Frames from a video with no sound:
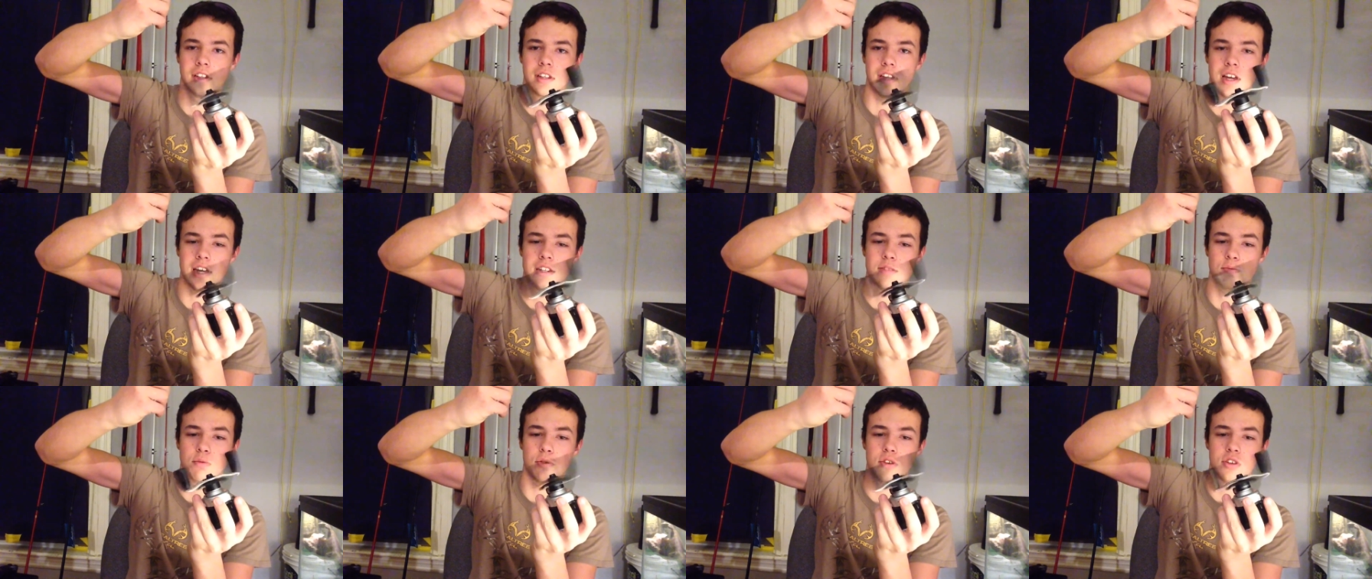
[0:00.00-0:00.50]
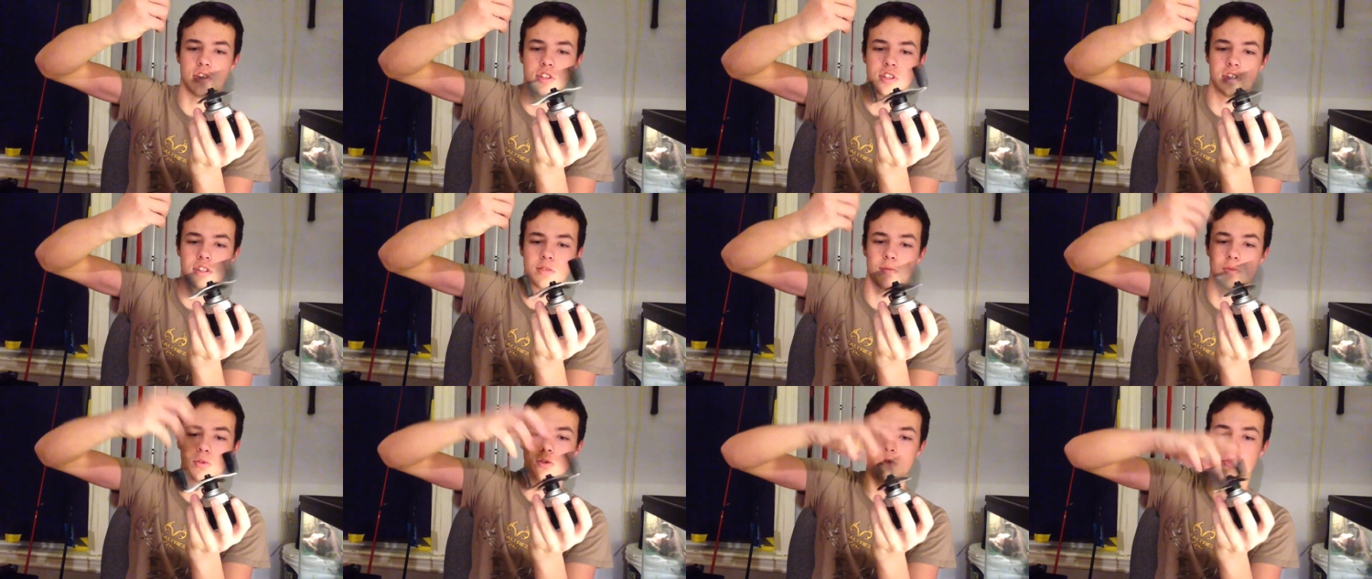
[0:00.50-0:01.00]
That's pretty
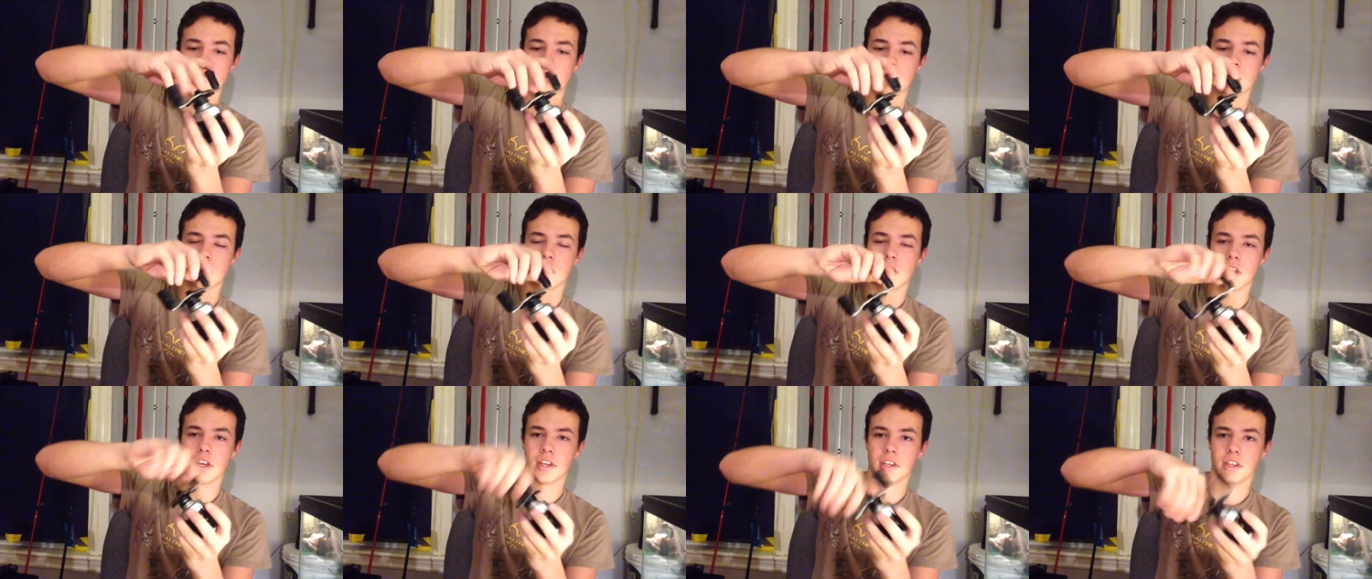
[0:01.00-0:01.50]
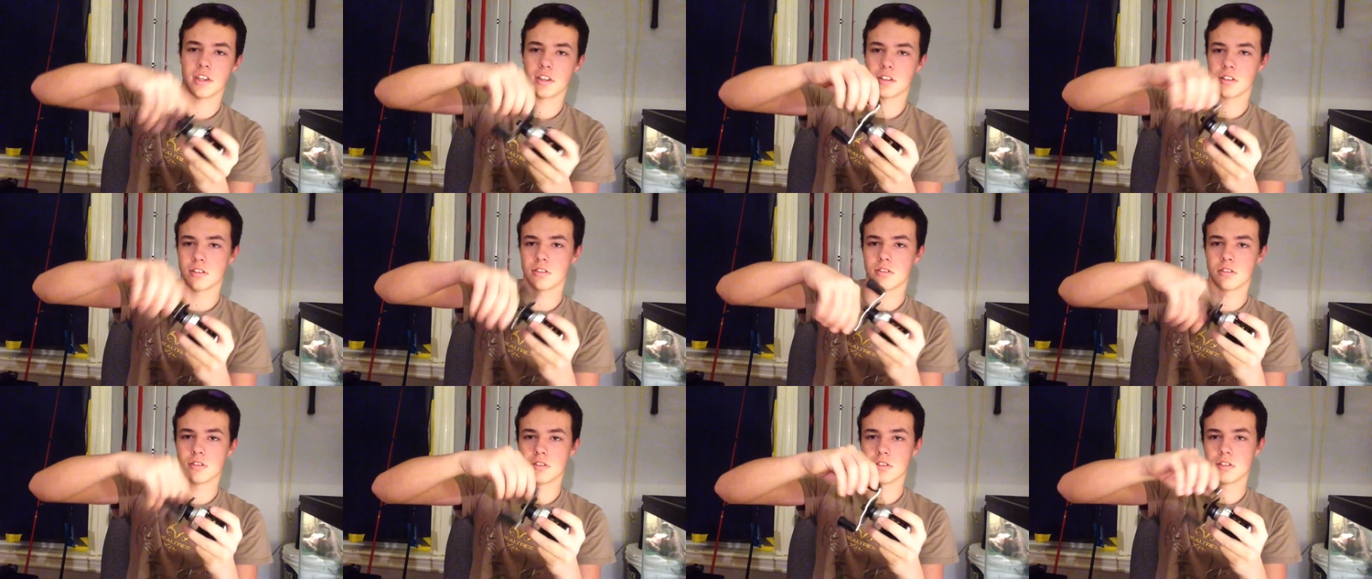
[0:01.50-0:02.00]
smooth. Like,
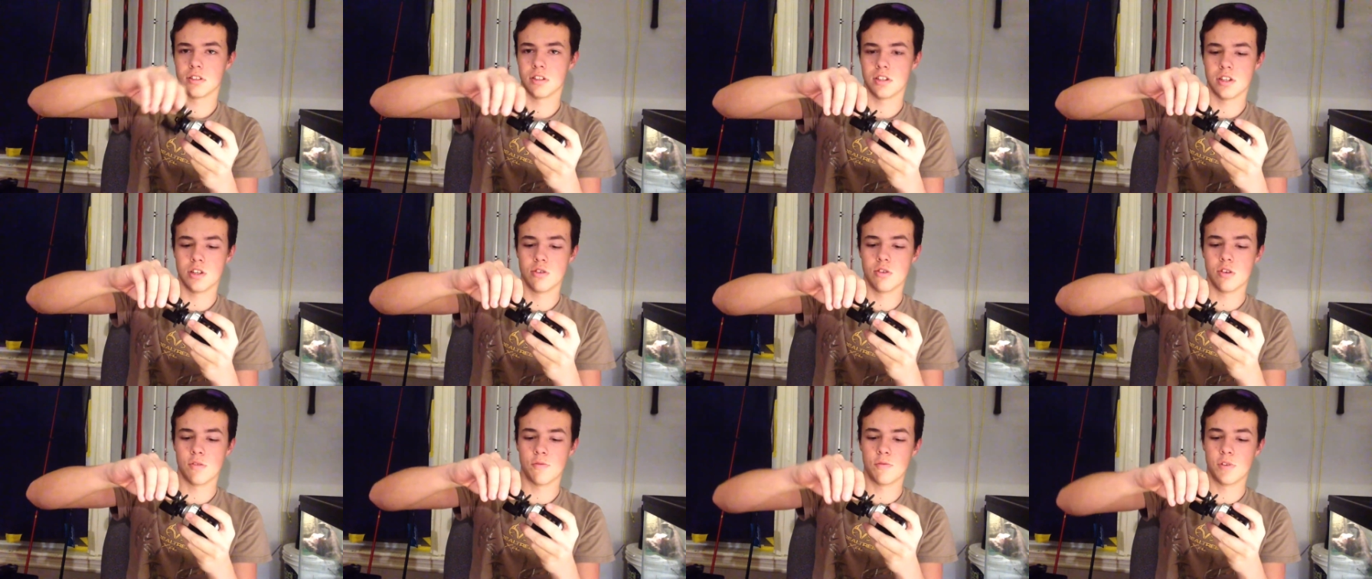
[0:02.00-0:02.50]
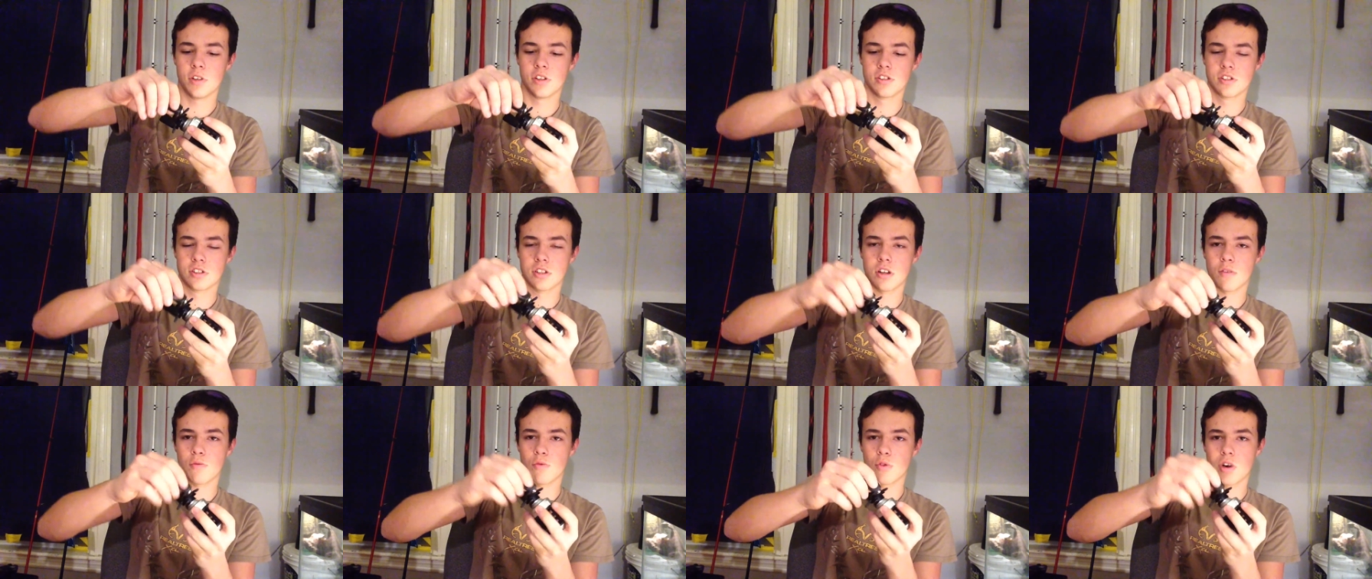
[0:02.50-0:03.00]
you can feel
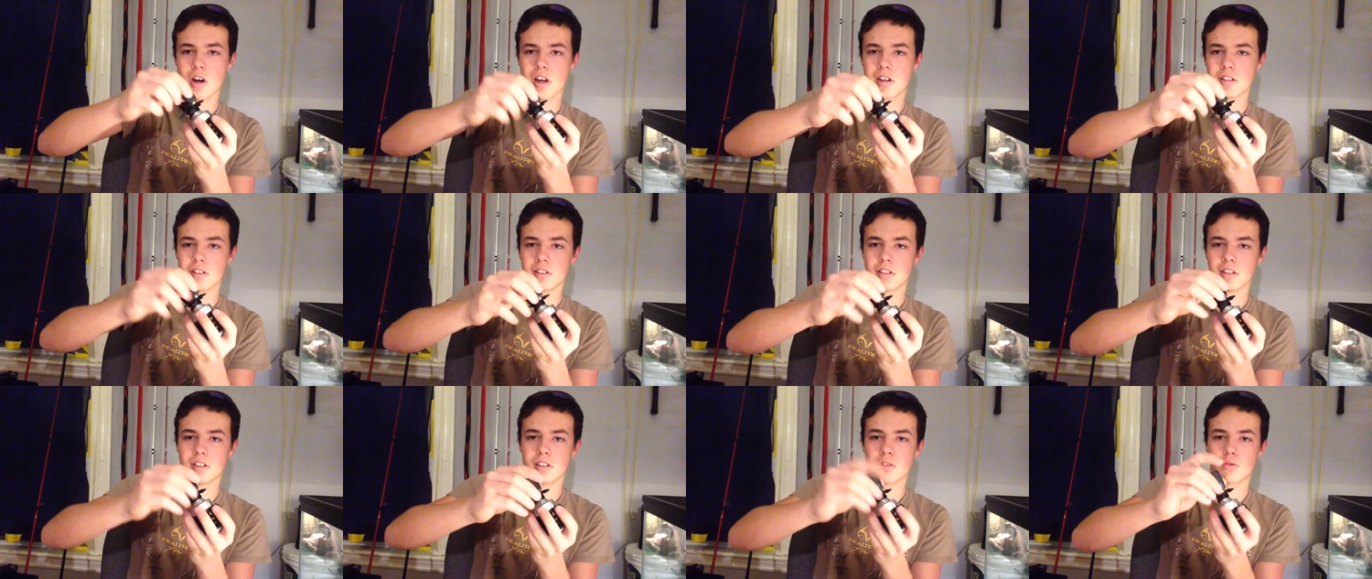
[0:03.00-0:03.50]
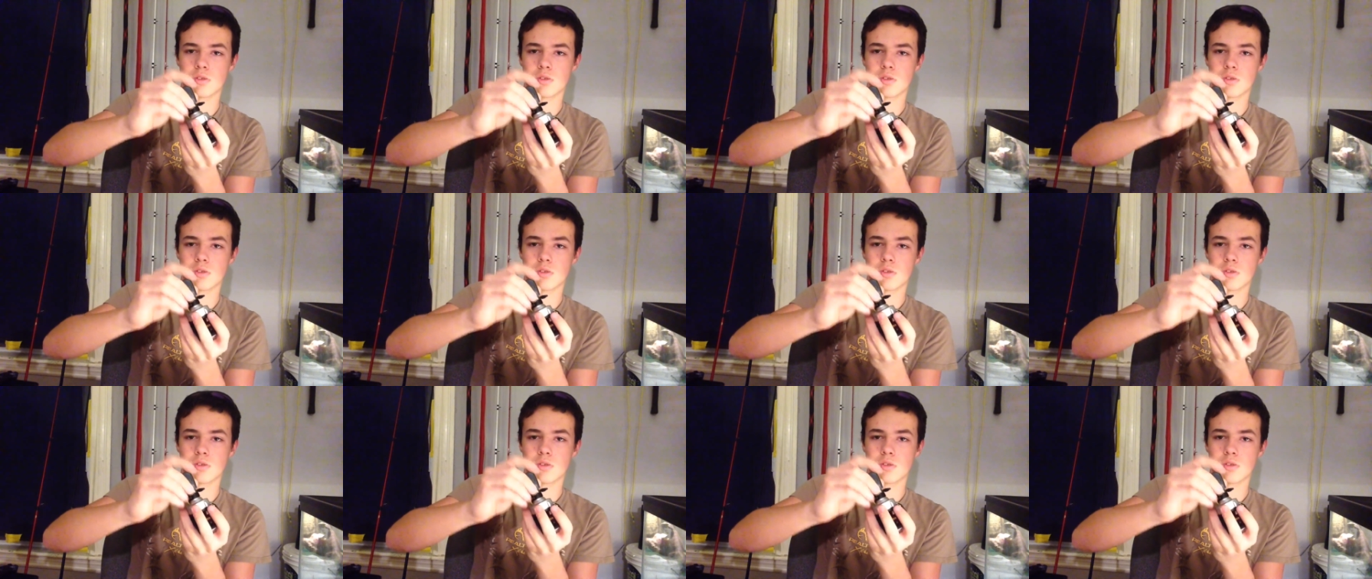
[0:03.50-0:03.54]
stuff rattling